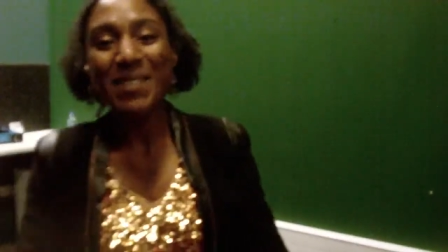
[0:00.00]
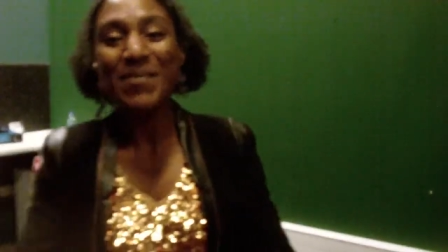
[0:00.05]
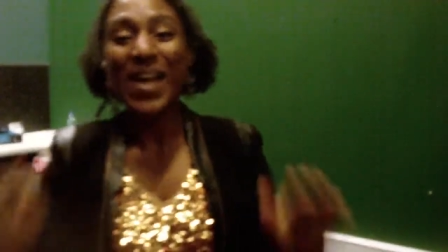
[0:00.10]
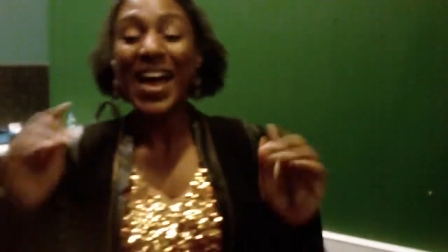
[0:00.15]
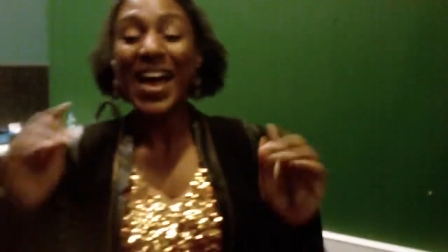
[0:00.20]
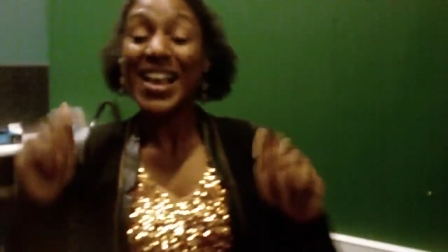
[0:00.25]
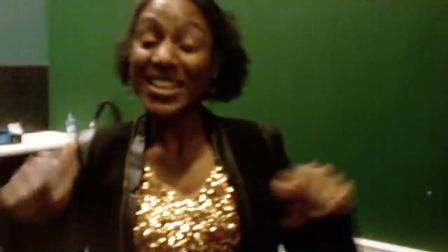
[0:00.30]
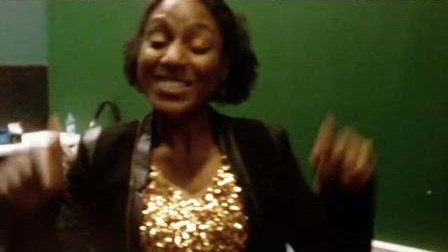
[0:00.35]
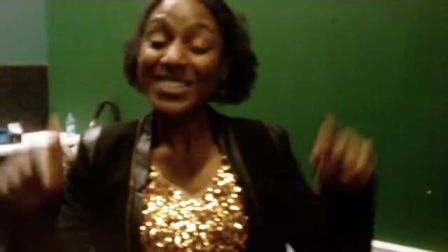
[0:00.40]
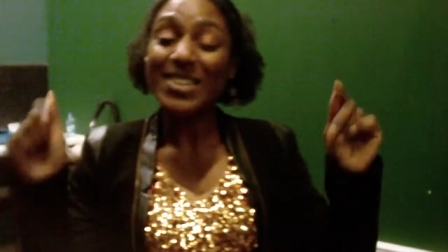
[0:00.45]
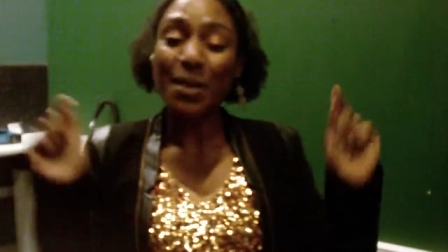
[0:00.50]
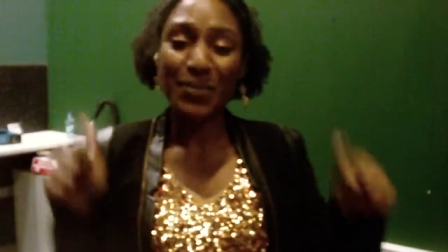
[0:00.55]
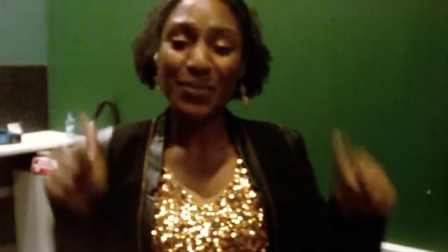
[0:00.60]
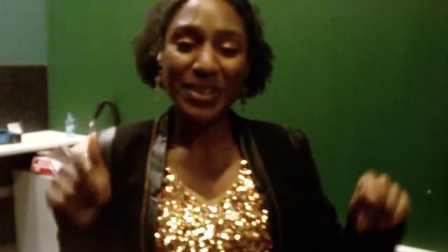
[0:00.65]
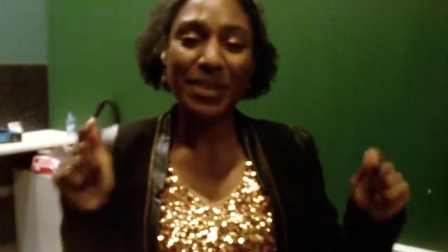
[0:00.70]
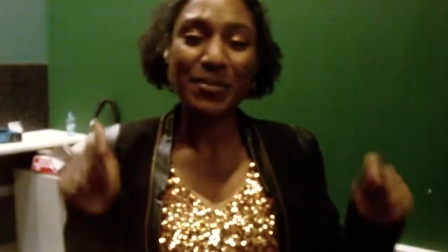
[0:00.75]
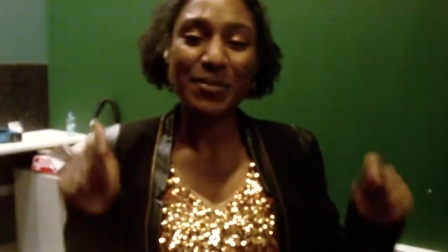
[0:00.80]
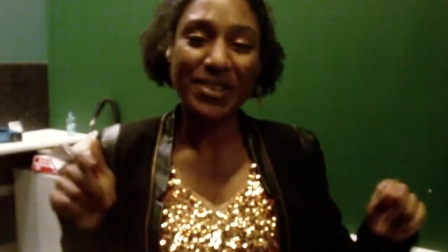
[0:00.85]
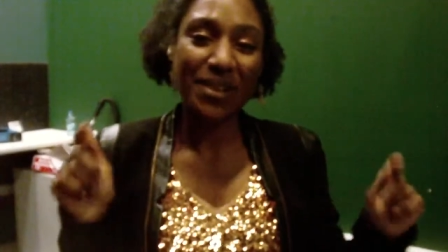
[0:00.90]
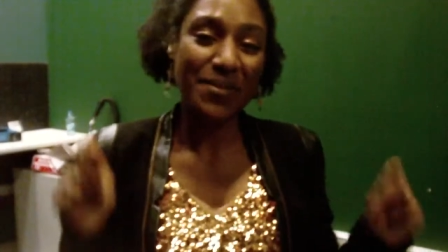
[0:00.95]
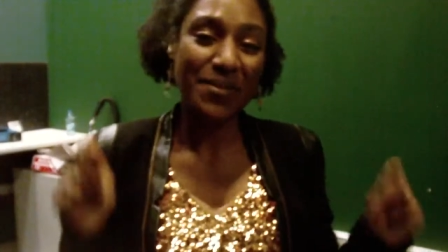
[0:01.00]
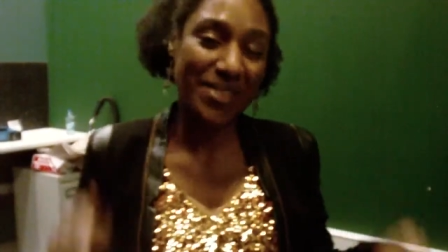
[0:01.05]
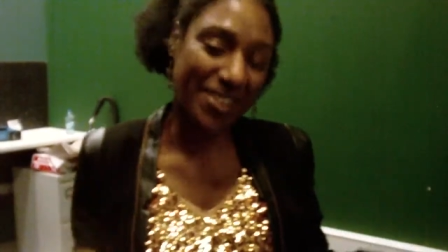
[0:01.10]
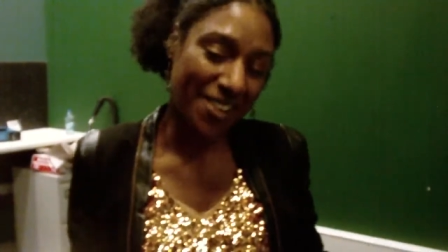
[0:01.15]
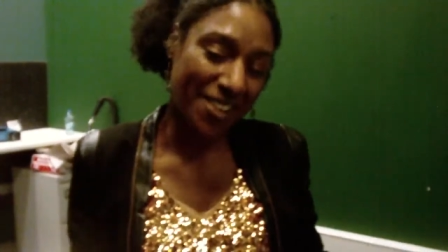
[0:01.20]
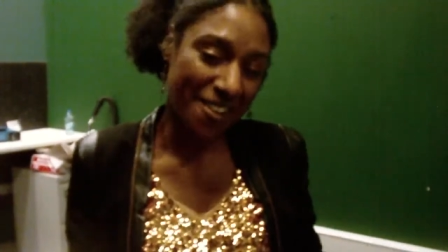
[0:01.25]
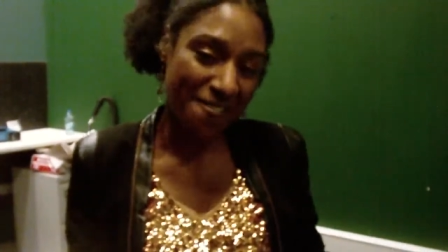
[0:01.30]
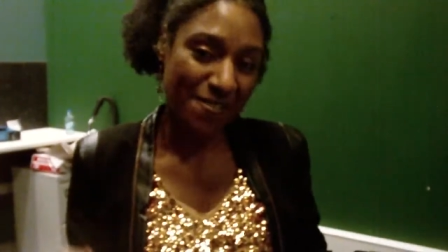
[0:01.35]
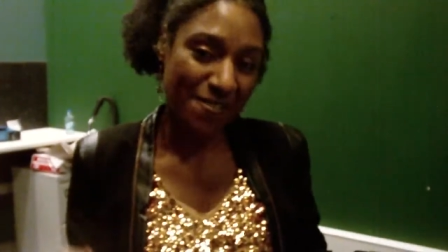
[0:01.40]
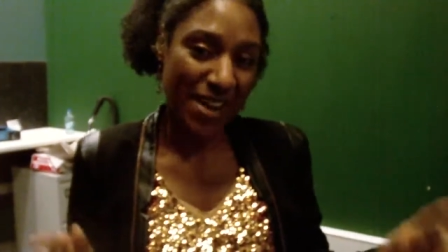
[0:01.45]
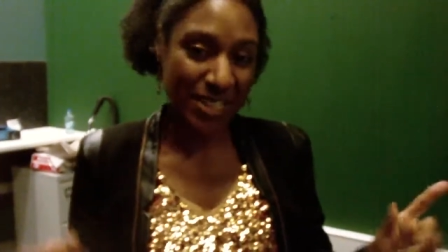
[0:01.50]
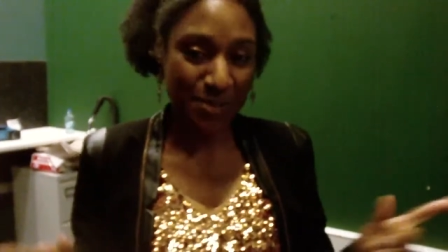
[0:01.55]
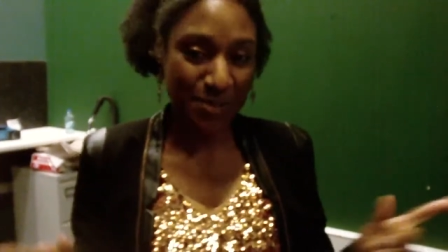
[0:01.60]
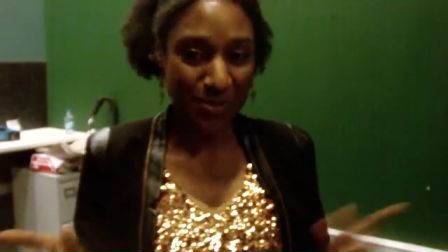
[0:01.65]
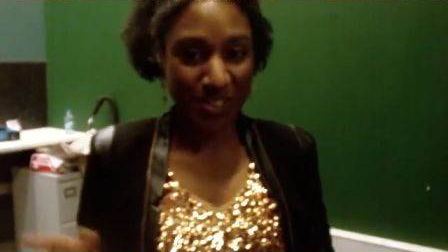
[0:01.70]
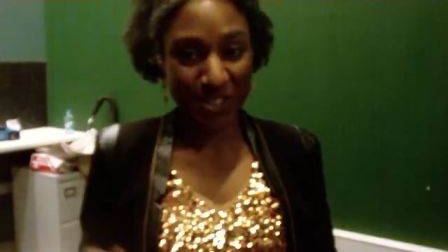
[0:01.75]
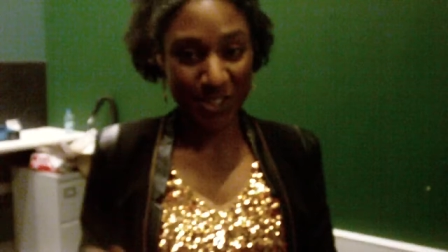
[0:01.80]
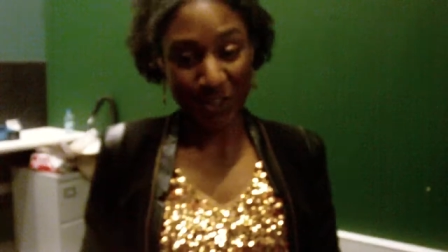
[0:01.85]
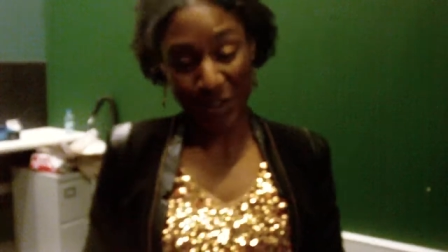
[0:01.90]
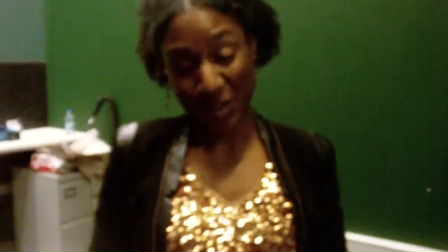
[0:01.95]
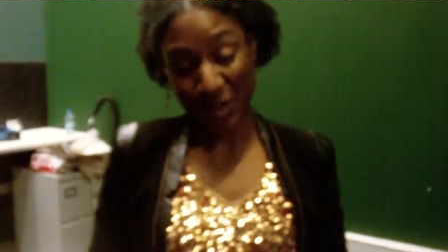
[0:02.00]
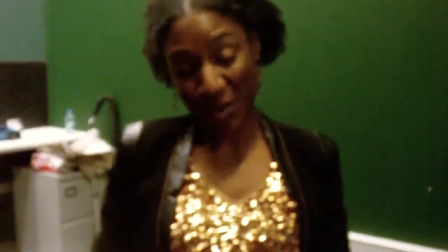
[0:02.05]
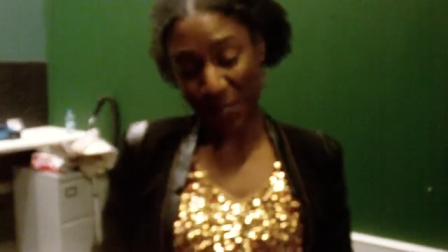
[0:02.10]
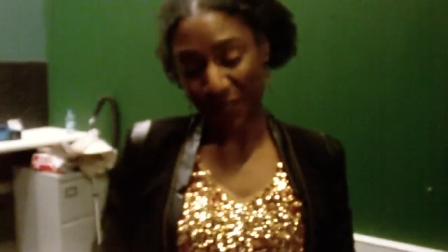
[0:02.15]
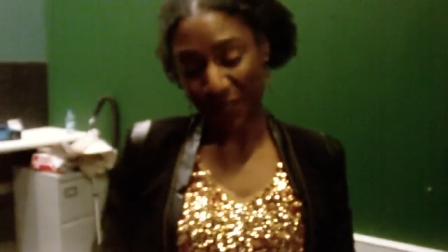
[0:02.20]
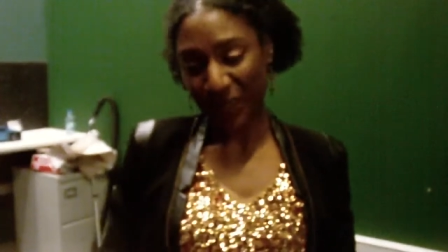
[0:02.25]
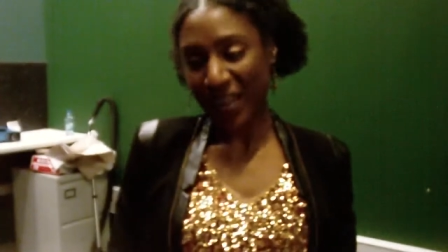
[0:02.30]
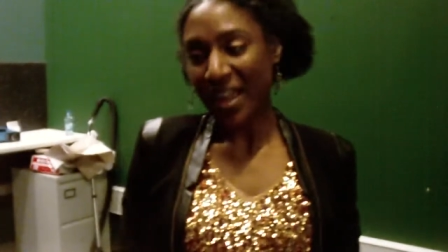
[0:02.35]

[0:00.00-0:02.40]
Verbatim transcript: that is www.vitalmunch.com,